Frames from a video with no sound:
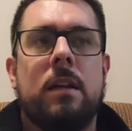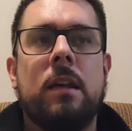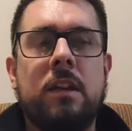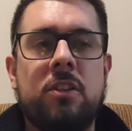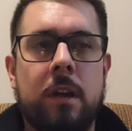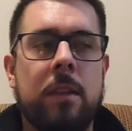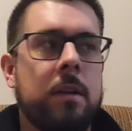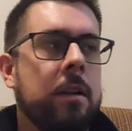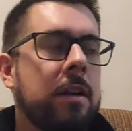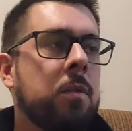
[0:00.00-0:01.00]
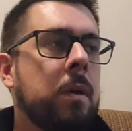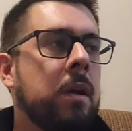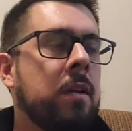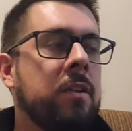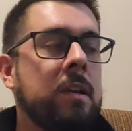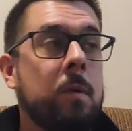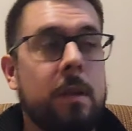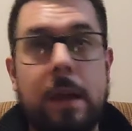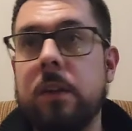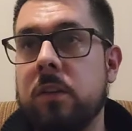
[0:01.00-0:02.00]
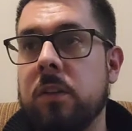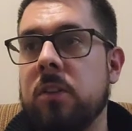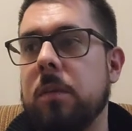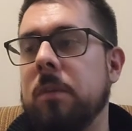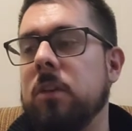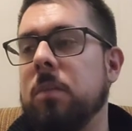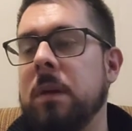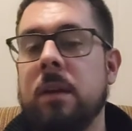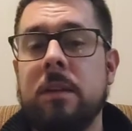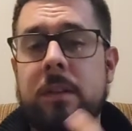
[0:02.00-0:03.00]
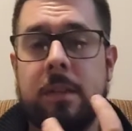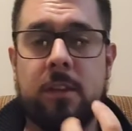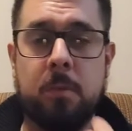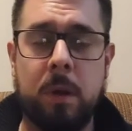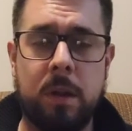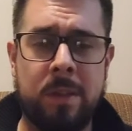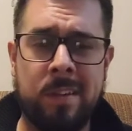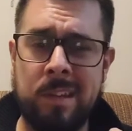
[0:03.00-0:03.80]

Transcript: each other, experiencing relationships, experiencing the small things.